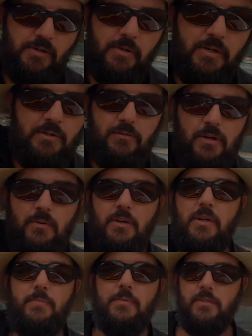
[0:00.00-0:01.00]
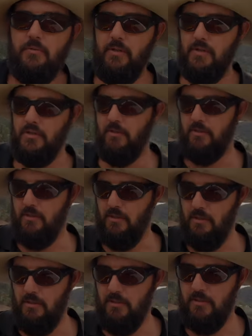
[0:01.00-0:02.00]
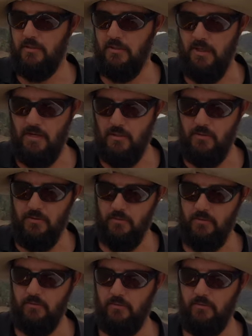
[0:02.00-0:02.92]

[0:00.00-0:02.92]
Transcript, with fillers: I'm going to throw a heap of screenshots in here just so